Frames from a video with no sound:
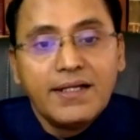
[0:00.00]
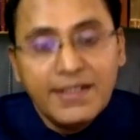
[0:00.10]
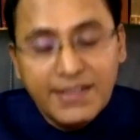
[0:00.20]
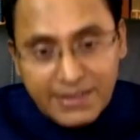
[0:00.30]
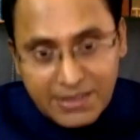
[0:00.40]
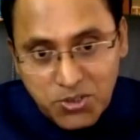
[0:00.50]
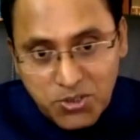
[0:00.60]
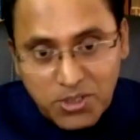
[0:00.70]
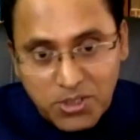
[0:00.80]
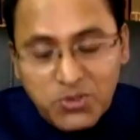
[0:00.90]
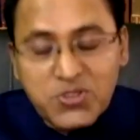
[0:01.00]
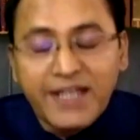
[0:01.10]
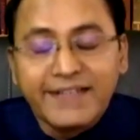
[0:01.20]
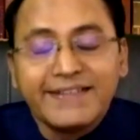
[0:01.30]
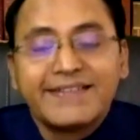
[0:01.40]
And the story goes like
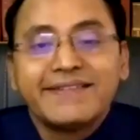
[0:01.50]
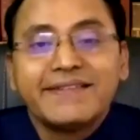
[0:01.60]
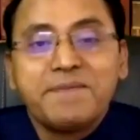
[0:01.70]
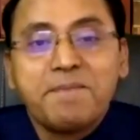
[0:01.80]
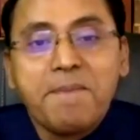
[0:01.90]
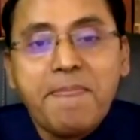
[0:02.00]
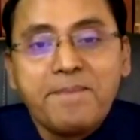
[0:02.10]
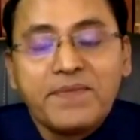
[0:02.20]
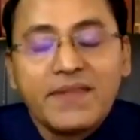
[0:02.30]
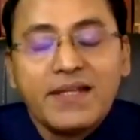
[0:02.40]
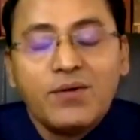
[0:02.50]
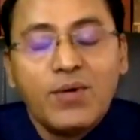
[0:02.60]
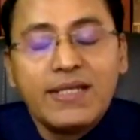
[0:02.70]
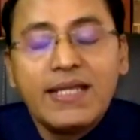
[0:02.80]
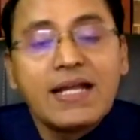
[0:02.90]
this. One
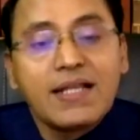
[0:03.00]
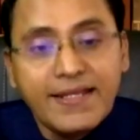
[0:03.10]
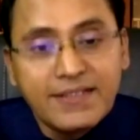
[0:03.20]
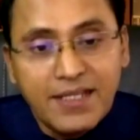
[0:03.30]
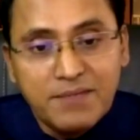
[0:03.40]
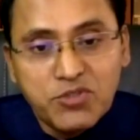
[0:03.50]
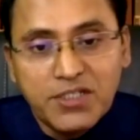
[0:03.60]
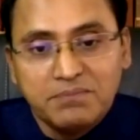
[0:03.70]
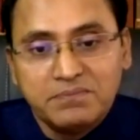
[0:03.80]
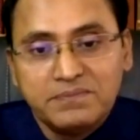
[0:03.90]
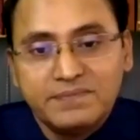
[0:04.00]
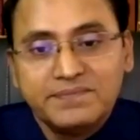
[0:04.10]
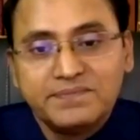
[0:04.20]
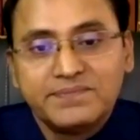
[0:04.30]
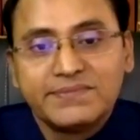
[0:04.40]
day a client came to him
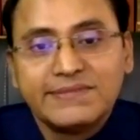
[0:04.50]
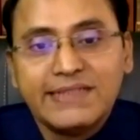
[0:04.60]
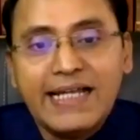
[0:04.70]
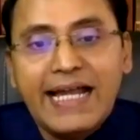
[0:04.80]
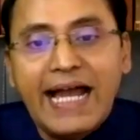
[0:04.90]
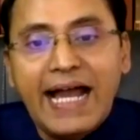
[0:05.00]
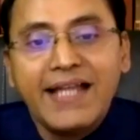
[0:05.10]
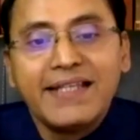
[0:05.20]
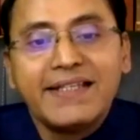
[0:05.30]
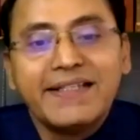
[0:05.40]
and